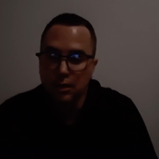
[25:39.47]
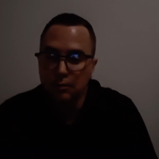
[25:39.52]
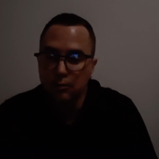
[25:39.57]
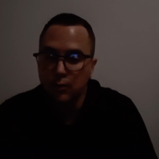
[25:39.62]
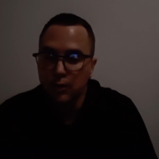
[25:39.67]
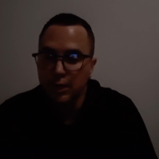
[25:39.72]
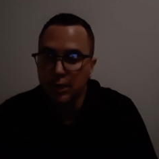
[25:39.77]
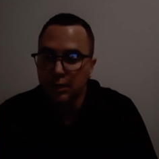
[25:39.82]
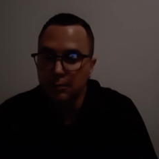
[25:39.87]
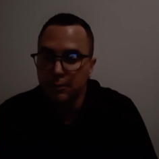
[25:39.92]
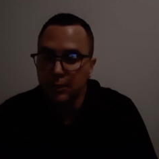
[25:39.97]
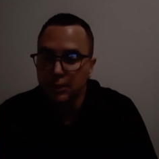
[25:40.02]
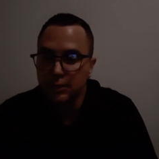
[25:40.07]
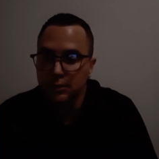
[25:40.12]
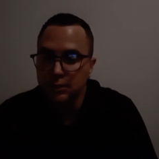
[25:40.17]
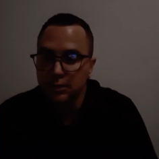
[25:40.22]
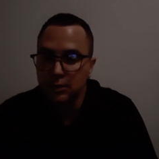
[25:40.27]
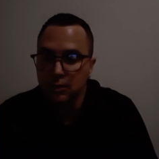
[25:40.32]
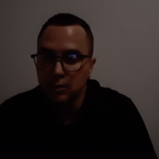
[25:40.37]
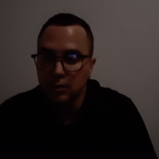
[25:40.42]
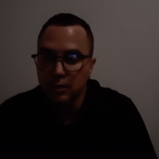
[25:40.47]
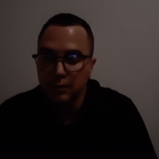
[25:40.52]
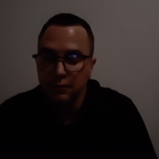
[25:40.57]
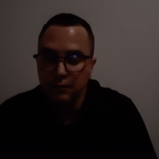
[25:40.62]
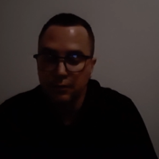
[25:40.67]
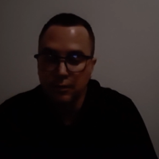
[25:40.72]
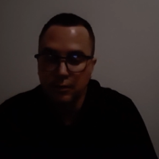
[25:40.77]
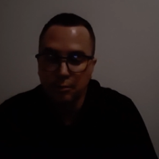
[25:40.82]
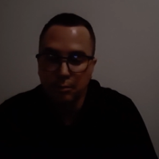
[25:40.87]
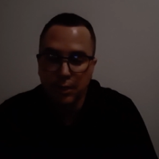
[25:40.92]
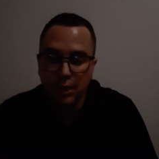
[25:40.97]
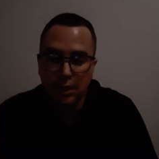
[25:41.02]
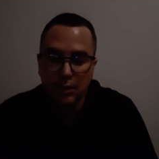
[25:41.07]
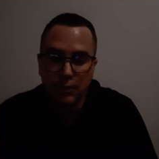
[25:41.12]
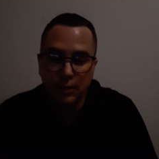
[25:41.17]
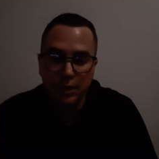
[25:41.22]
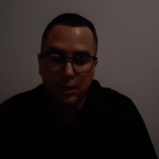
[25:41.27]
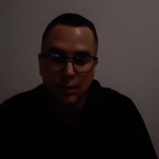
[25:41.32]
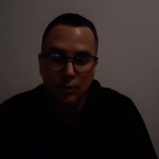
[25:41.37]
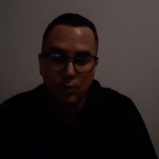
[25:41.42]
I'm writing my story for
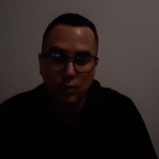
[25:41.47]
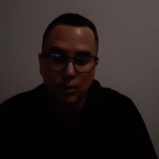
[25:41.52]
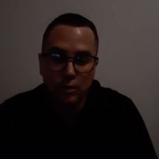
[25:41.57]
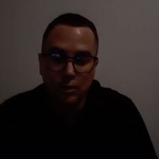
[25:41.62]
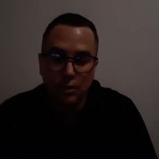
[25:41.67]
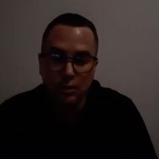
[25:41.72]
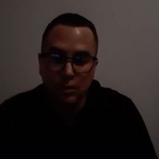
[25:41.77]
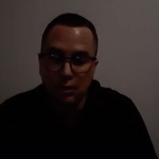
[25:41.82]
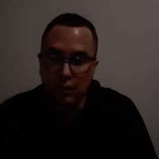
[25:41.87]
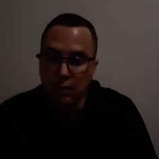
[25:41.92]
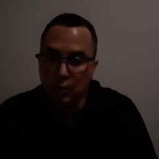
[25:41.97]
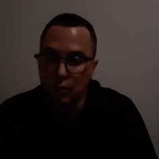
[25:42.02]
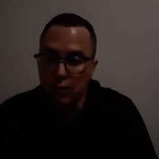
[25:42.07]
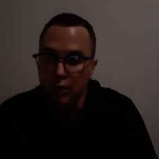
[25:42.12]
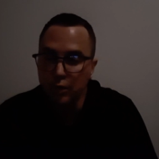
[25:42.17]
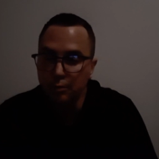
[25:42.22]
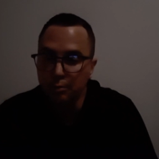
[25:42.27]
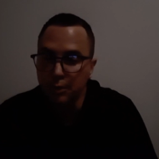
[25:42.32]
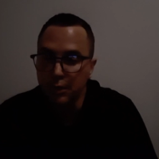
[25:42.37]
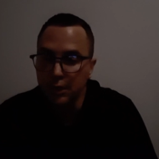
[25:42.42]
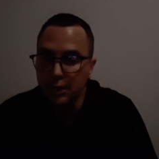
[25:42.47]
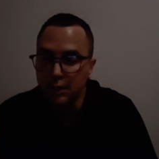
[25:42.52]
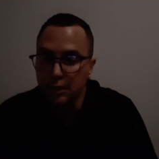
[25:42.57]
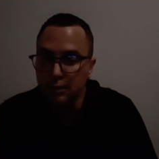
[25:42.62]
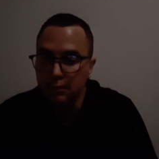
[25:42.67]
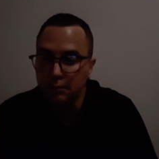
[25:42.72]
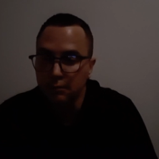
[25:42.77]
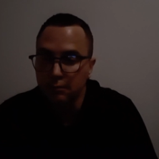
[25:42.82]
Empower Network on WordPad,